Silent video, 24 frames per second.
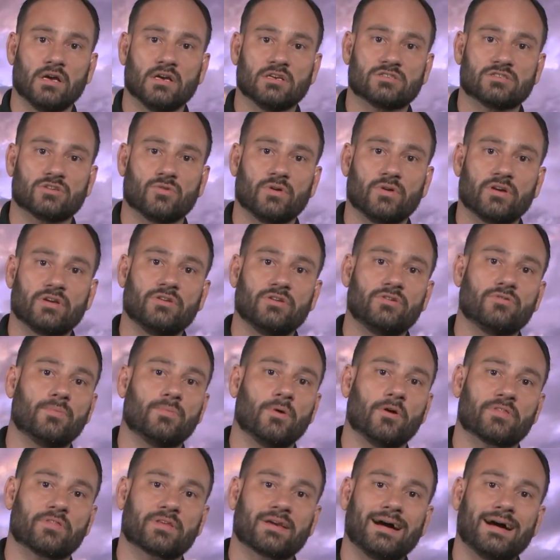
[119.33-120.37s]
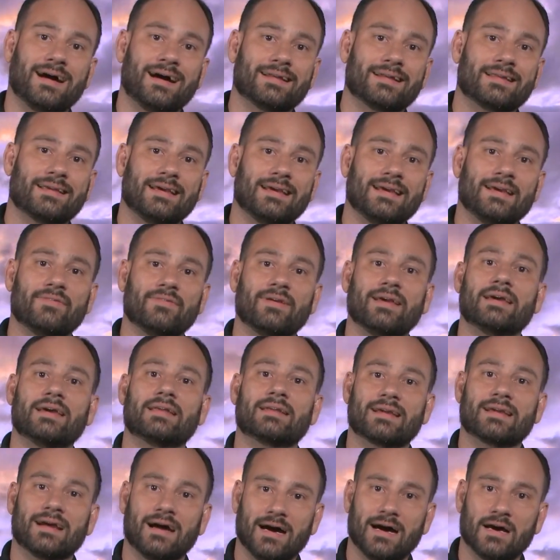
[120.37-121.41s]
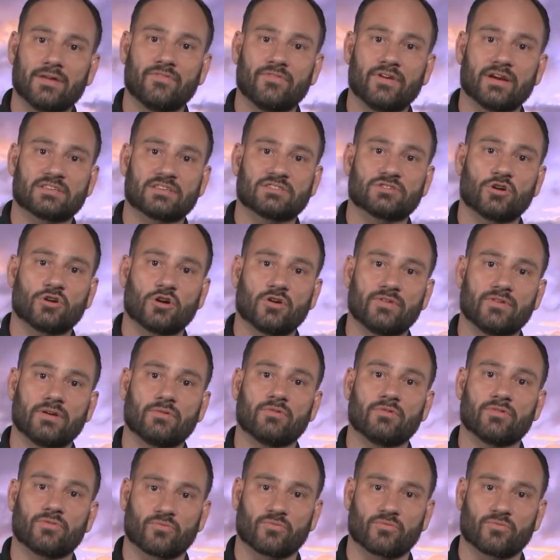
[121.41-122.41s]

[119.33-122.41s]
So we can do both concave and convex curving with